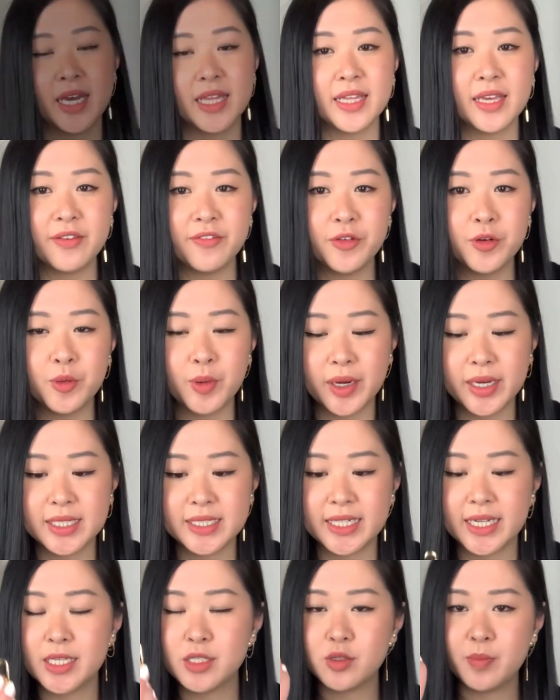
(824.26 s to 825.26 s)
think if you were wearing
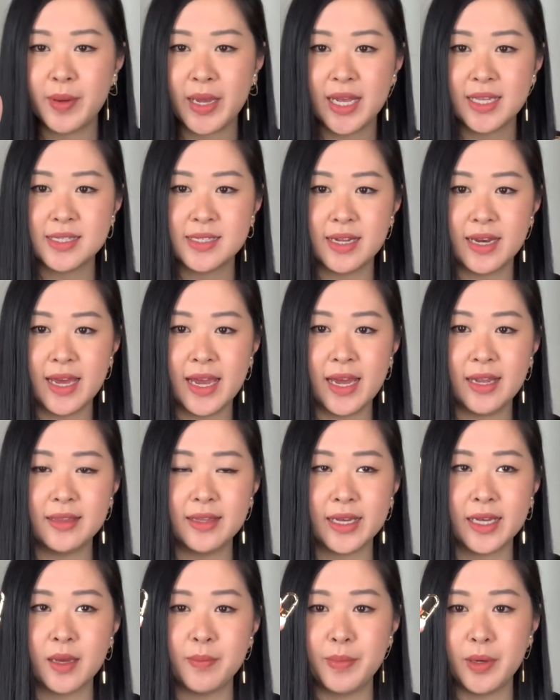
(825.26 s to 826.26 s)
jeans or pants that had
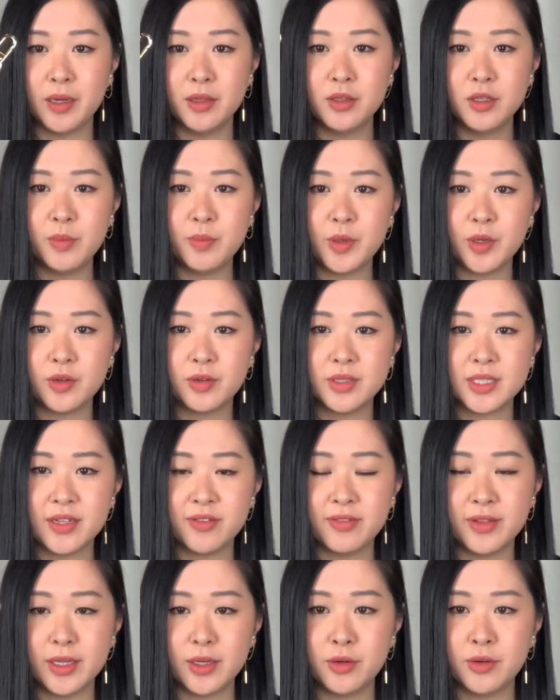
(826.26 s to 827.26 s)
like a belt loop, you could
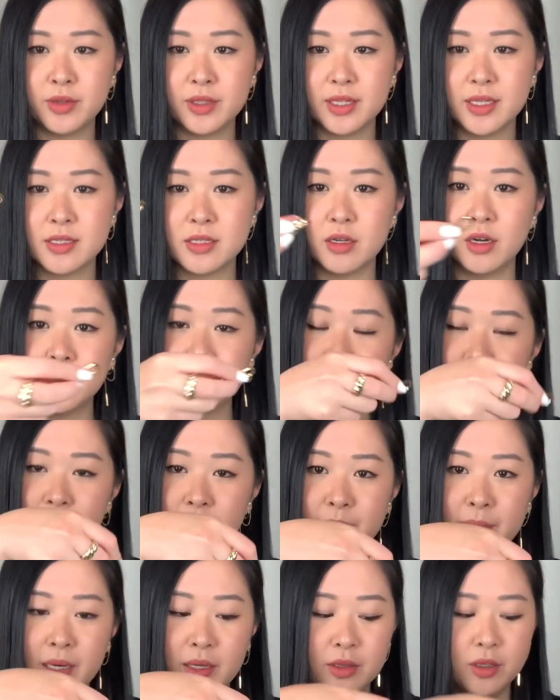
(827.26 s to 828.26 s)
definitely hook this onto the
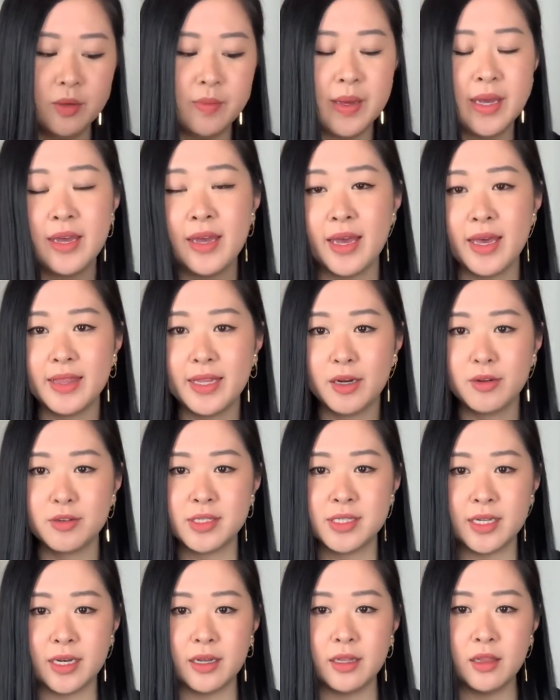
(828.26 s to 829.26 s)
belt loop and that'll
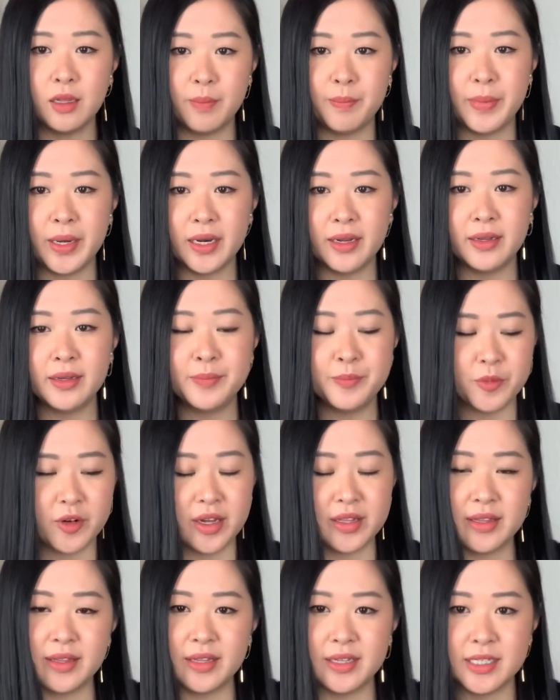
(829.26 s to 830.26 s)
sit a lot better
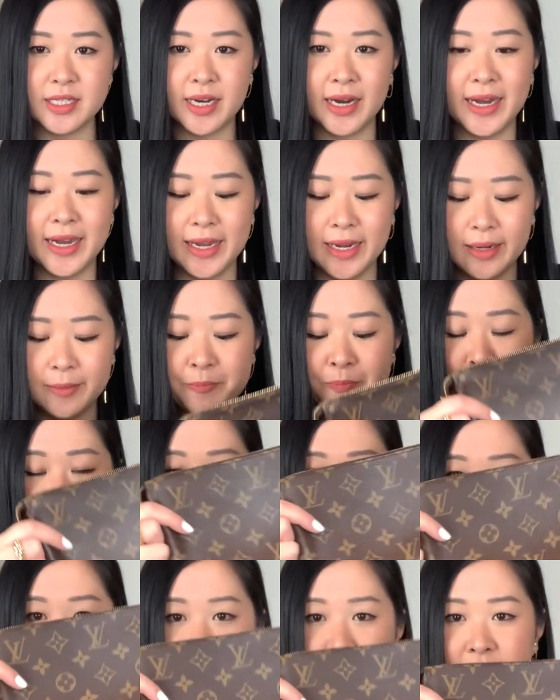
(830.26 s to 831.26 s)
rather than tying
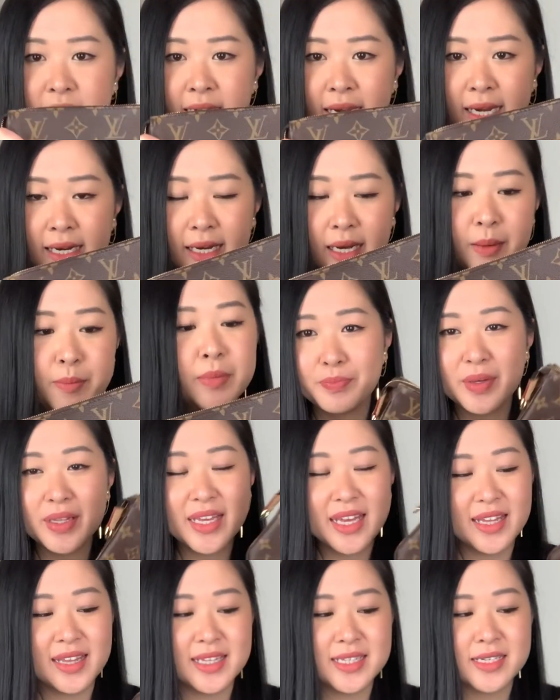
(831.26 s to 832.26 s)
the chain up. But
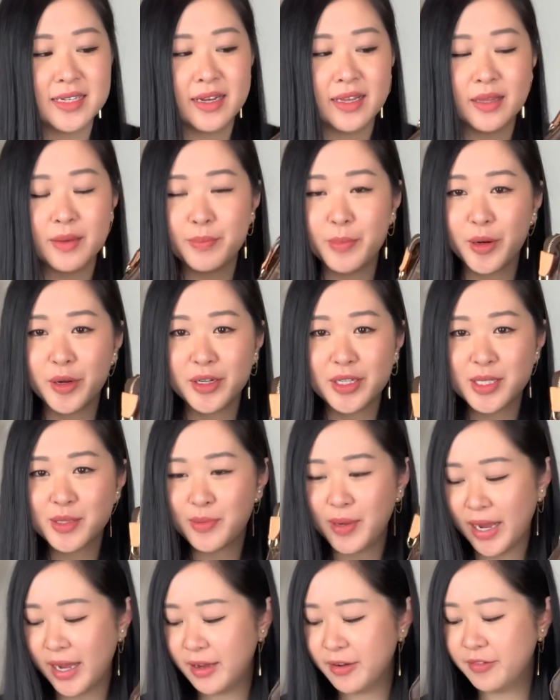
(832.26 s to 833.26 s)
yeah, that's another bonus
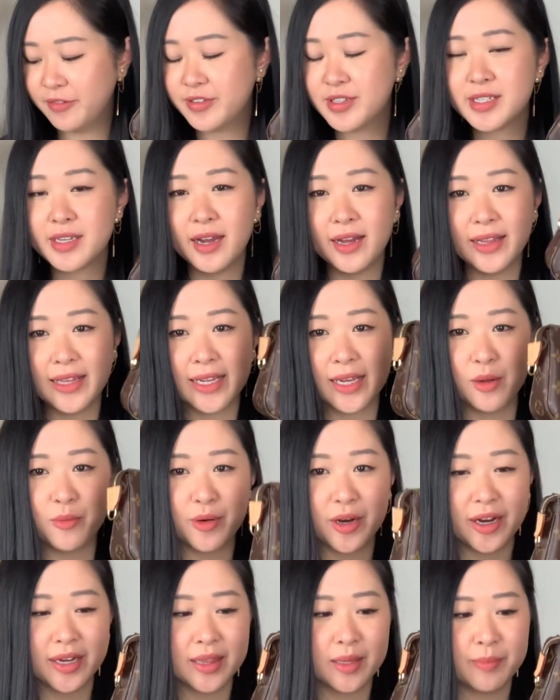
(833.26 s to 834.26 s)
way of styling and
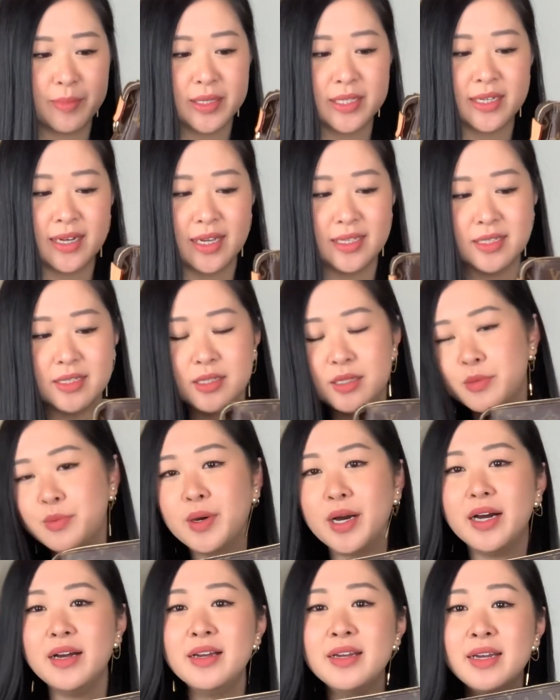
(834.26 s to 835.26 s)
wearing the pochette
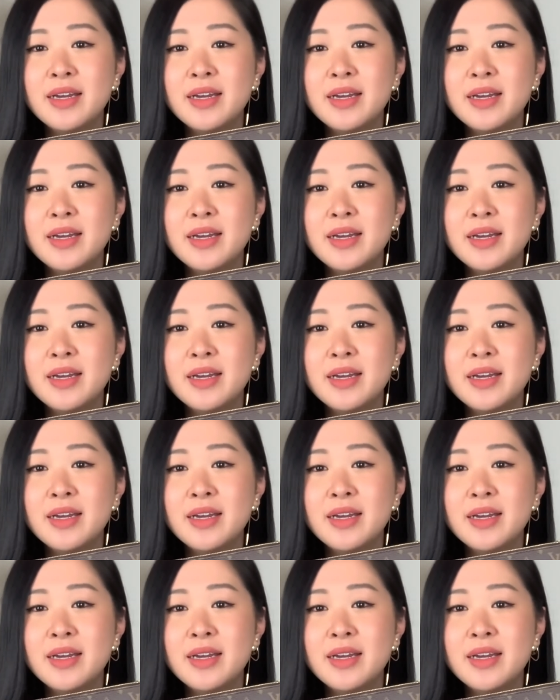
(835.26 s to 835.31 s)
accessoire